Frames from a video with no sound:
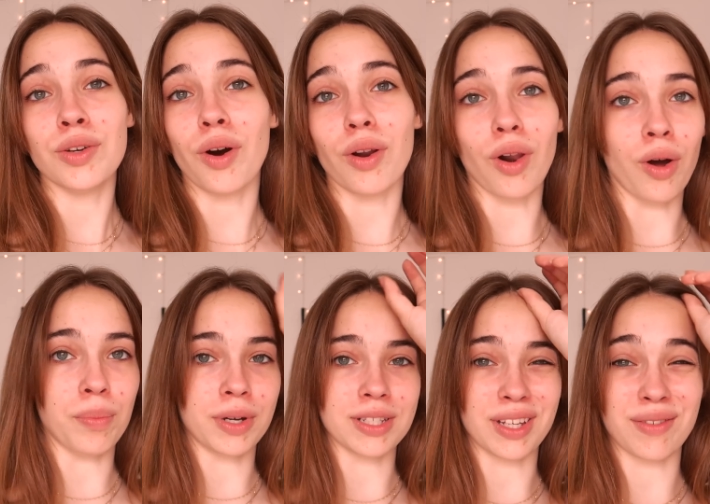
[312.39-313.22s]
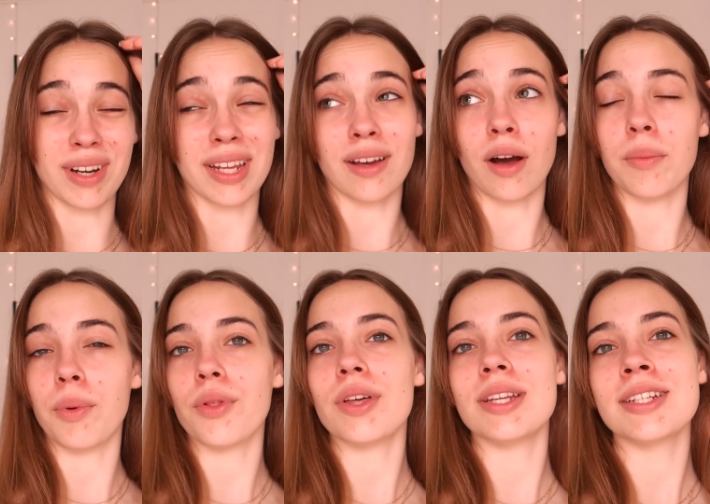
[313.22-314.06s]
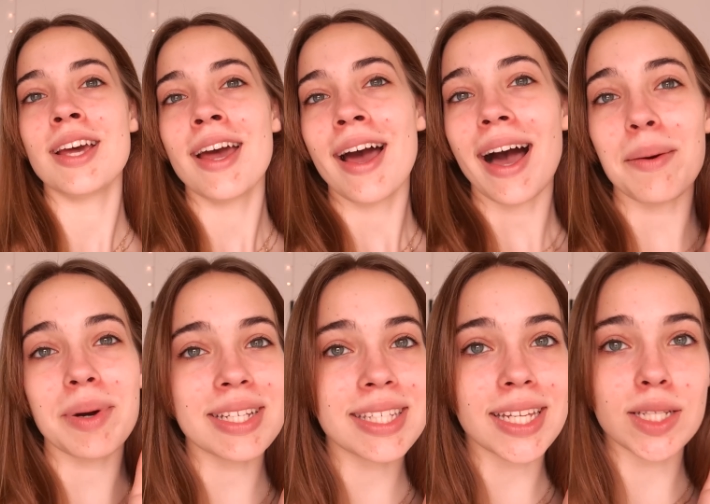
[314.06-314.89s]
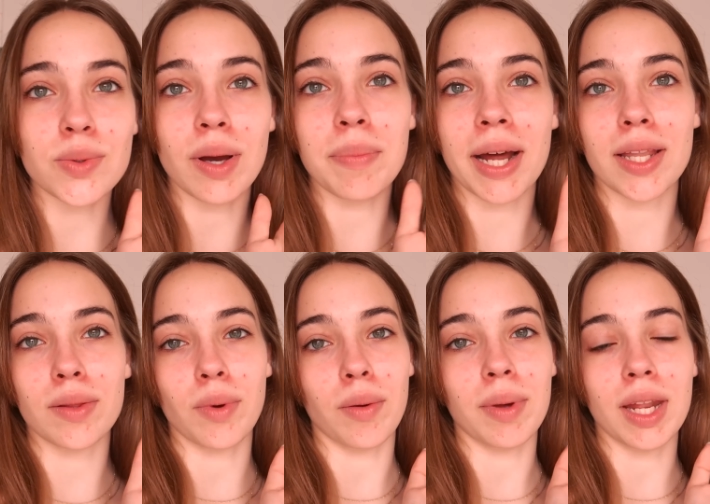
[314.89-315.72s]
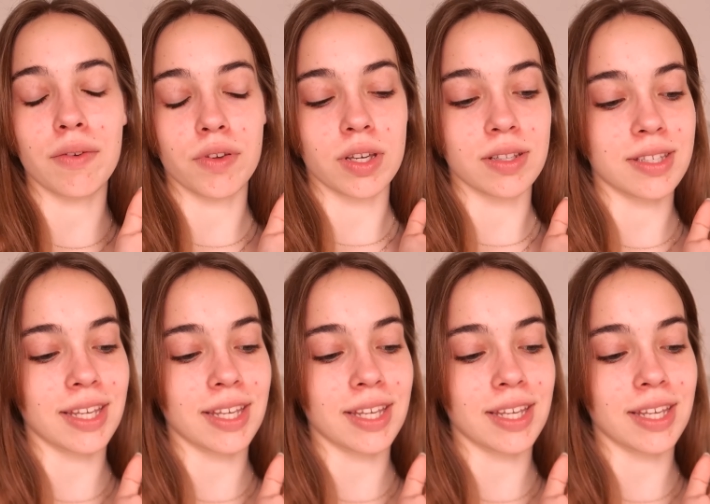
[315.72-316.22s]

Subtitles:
Not a lot, because I really can't be bothered. And my skin's quite bad at the moment, if you can